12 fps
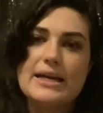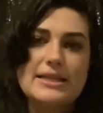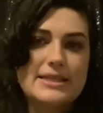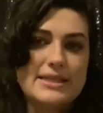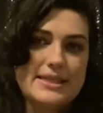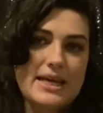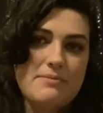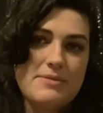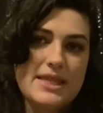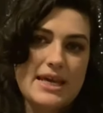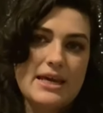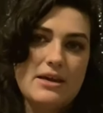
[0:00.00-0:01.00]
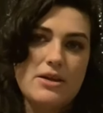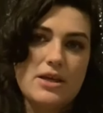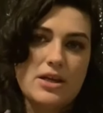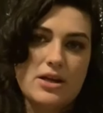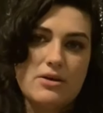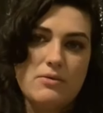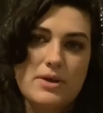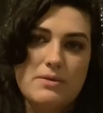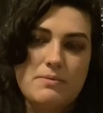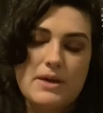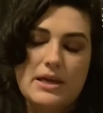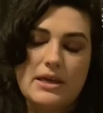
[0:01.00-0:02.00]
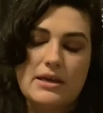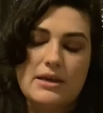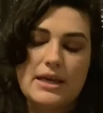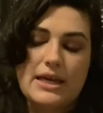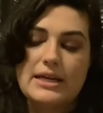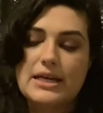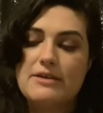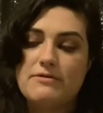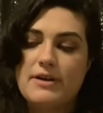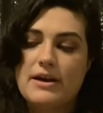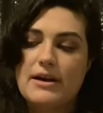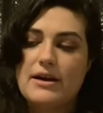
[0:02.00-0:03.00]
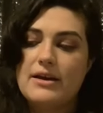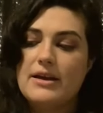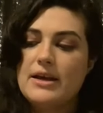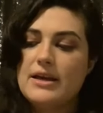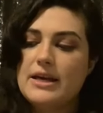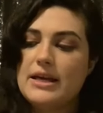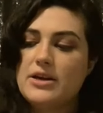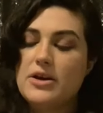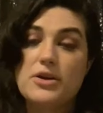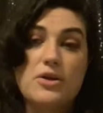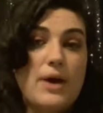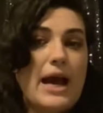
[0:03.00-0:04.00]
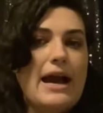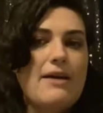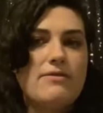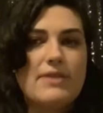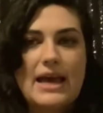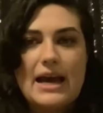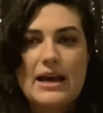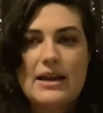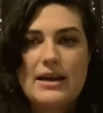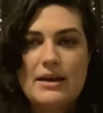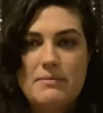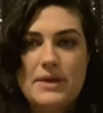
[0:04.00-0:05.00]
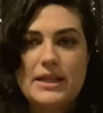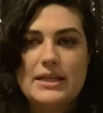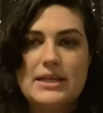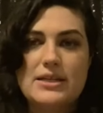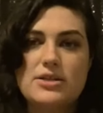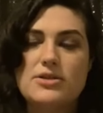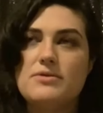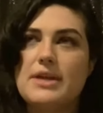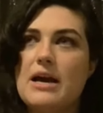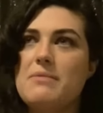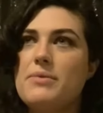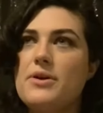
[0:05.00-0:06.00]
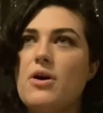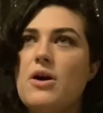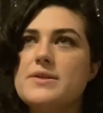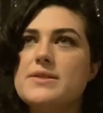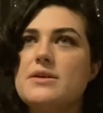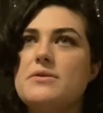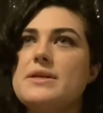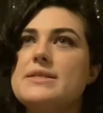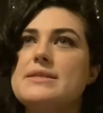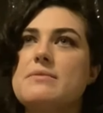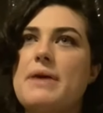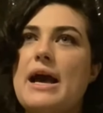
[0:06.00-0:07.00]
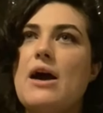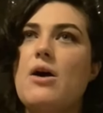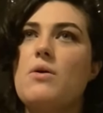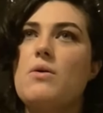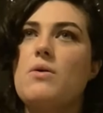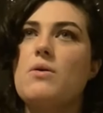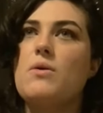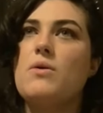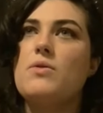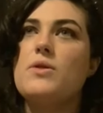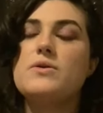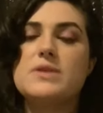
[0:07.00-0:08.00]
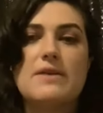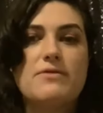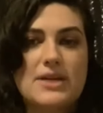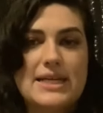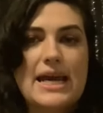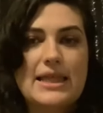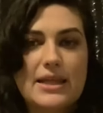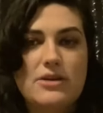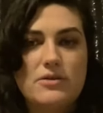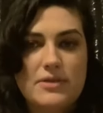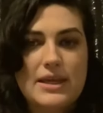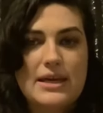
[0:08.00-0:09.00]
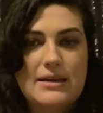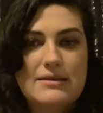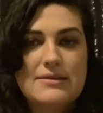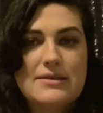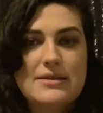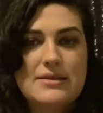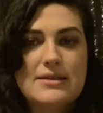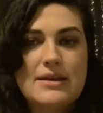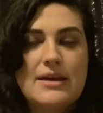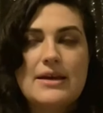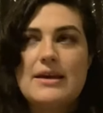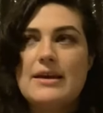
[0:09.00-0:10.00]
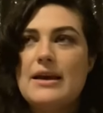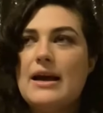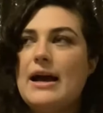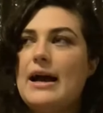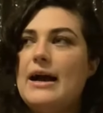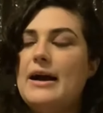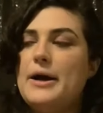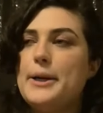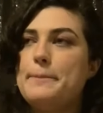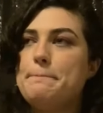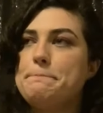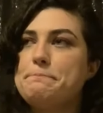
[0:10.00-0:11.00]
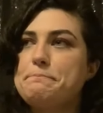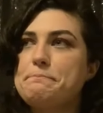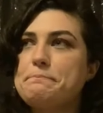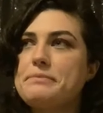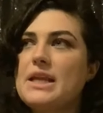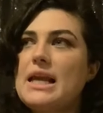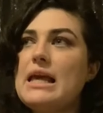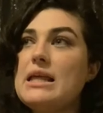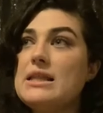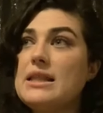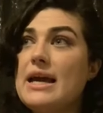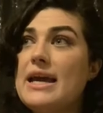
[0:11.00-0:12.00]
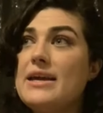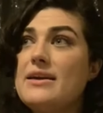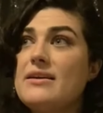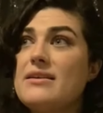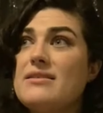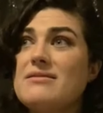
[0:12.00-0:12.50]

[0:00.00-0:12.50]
It's the same thing, you know, with being in IFA, you know, you have that ability to do that. But also it's about those everyday little things, um, like